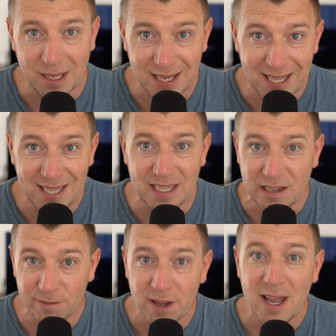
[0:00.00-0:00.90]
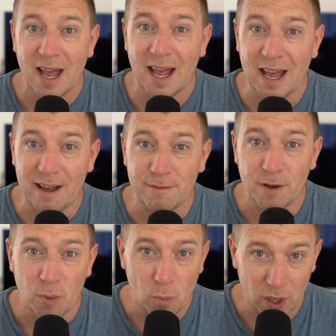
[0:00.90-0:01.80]
believe have
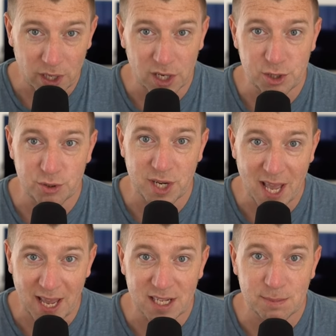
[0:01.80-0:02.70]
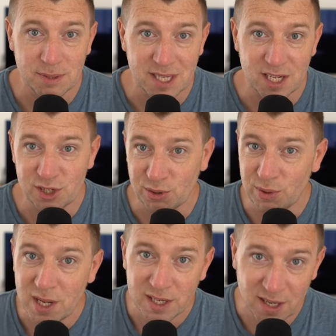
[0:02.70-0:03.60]
100x
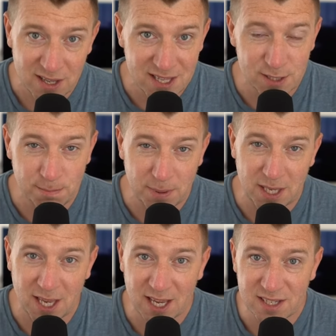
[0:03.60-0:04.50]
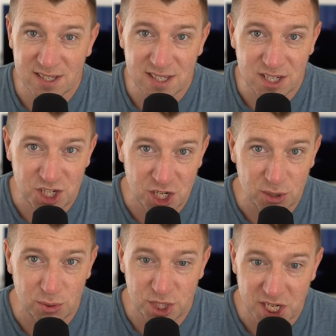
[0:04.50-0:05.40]
potential. None of this BS
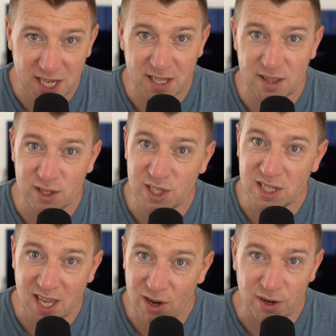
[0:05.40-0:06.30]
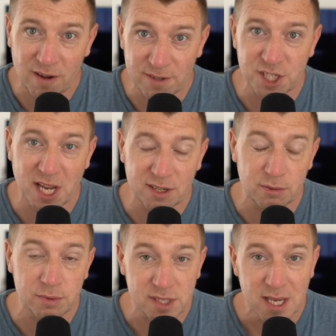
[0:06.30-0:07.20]
shill shit that you get on other
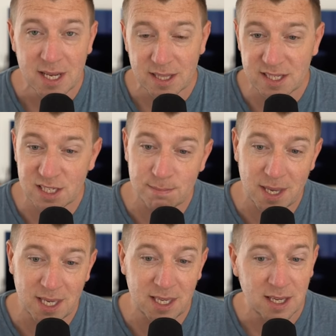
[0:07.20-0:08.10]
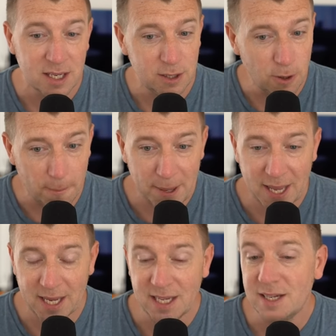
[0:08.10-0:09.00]
channels. This is me, not
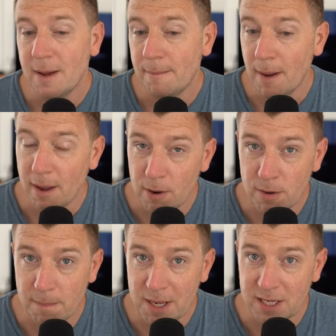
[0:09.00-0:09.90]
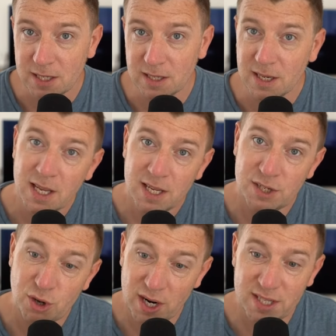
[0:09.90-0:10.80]
paid, my own opinion,
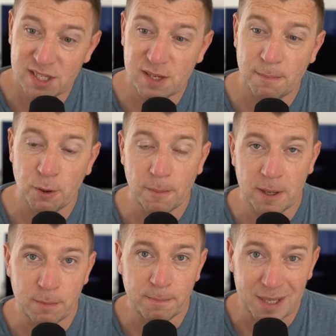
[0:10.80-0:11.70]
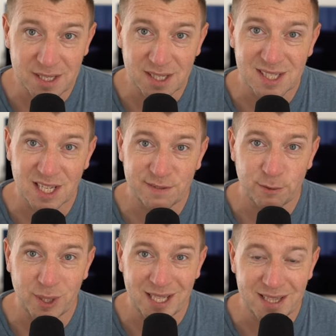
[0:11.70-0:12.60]
trying to support people be
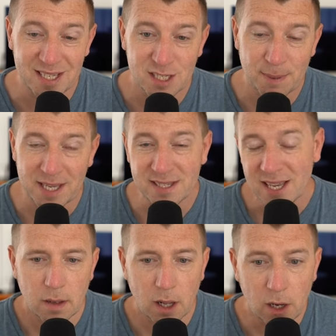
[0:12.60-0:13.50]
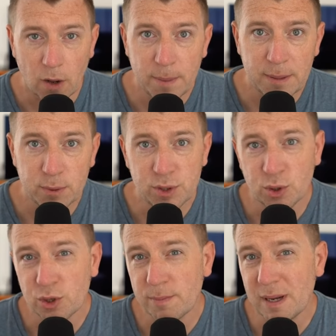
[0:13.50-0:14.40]
successful in this space. A lot of people
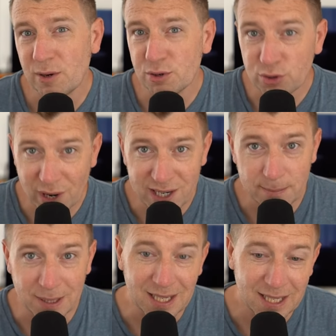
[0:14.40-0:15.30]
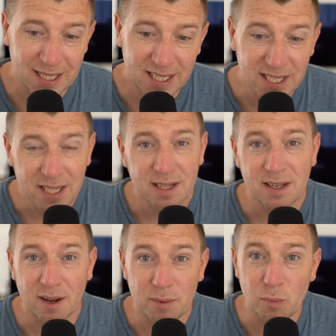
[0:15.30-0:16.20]
talk about credibility.
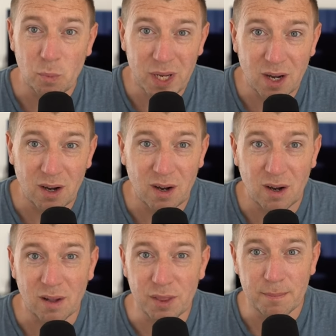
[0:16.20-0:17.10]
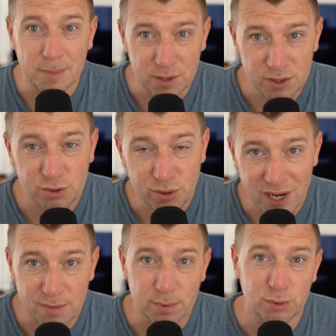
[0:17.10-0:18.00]
You know, we are the most
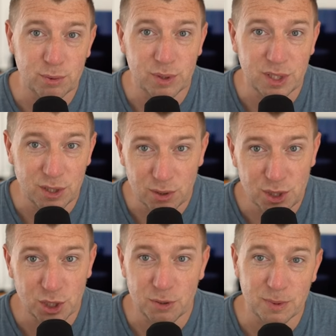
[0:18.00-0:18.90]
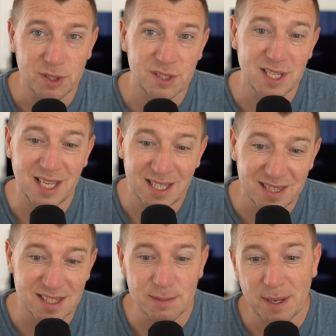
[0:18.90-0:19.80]
credible YouTubers
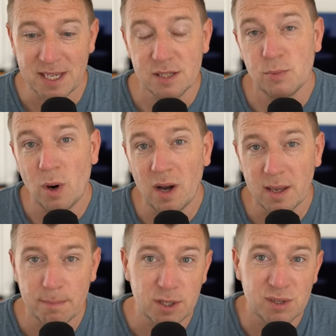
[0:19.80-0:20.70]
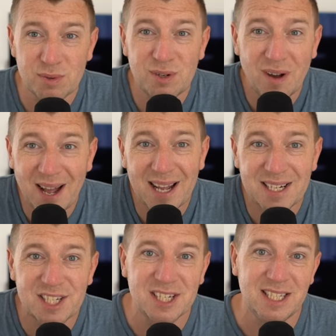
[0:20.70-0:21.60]
in the space. Why? Because we're not
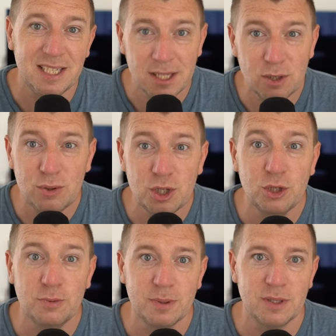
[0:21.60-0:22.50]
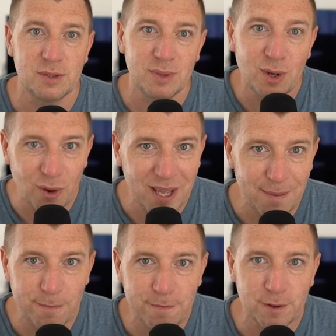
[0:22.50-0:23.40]
actually YouTubers. We're not
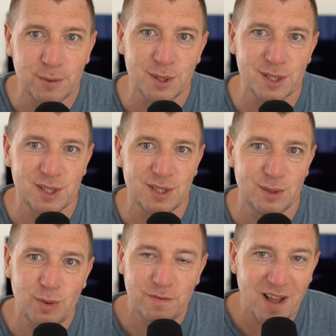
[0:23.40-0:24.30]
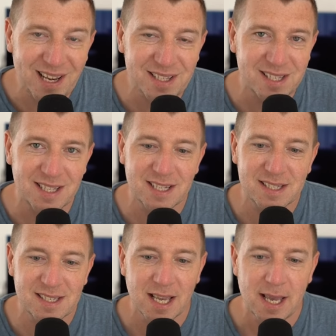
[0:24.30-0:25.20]
influencers. We fell into
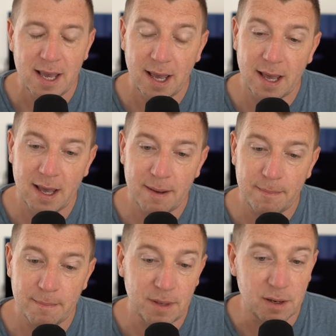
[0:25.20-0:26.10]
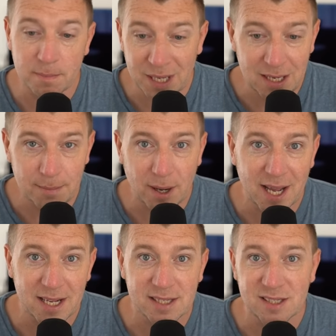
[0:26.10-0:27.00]
this completely by
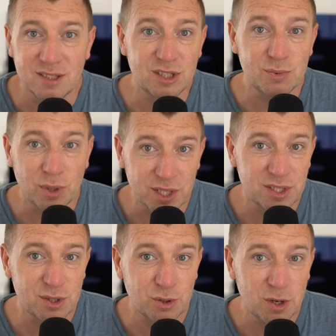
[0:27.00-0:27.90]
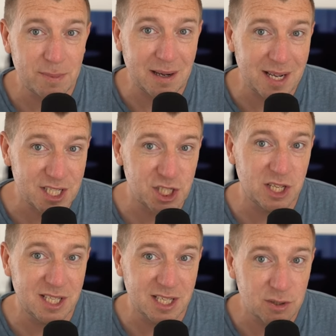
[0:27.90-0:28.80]
accident, just wanting to talk about our
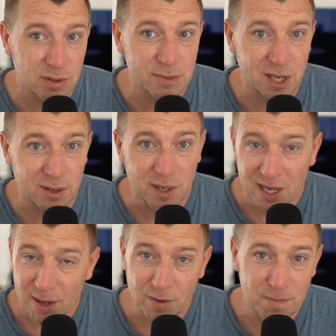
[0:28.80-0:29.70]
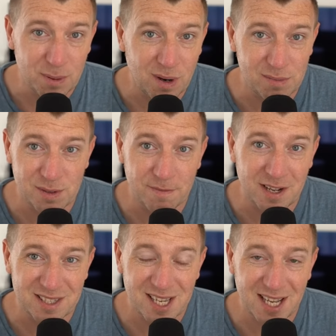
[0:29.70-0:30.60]
journey in crypto. And we've built up some
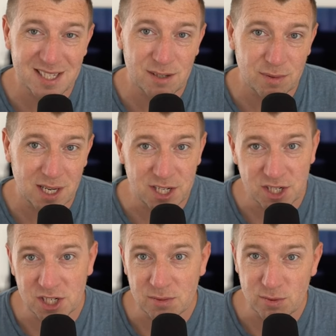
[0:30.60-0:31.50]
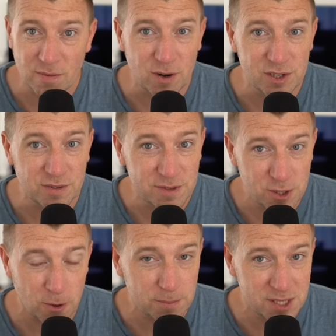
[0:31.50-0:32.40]
fantastic relationships with lots of
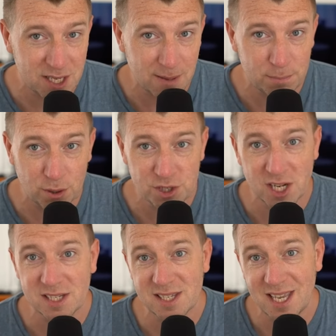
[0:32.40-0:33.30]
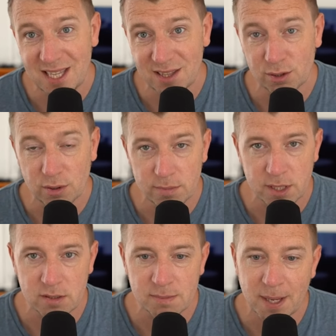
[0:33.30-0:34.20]
top tier projects in the
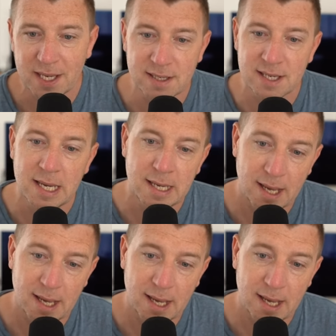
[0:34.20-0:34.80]
crypto space.